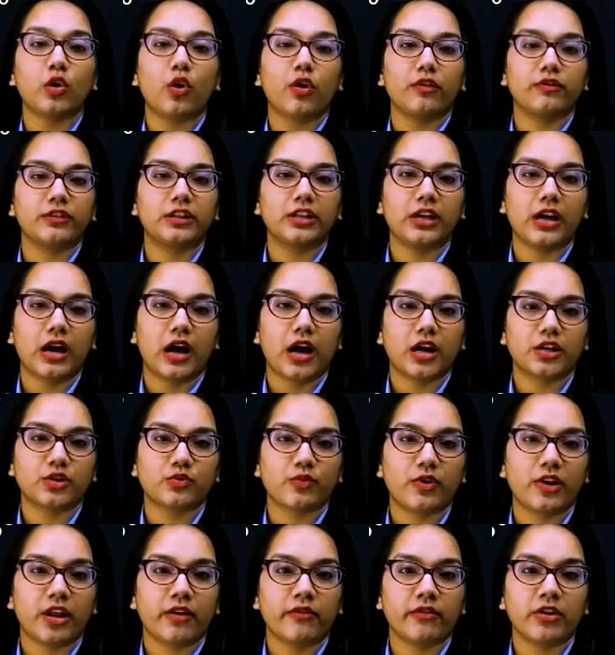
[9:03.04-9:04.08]
of the arcs
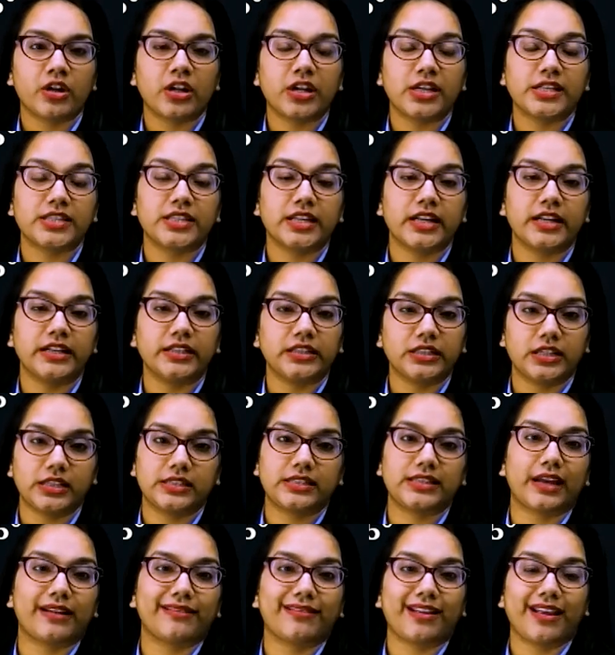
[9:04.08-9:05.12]
wherever is
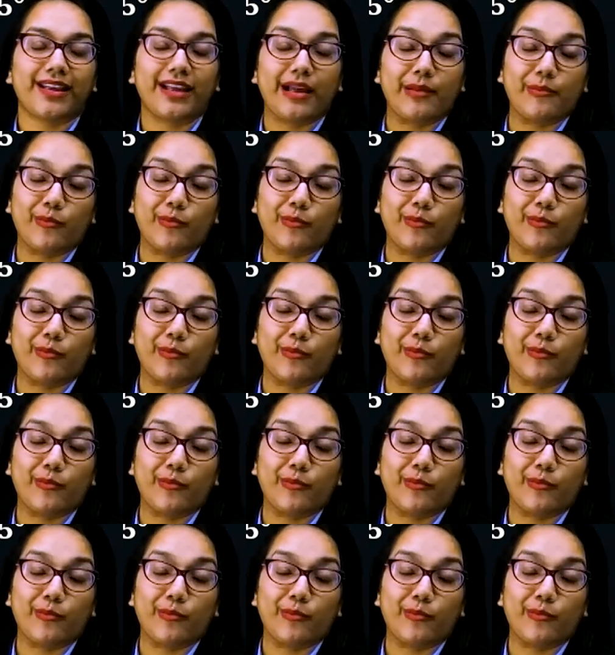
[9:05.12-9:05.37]
intersecting,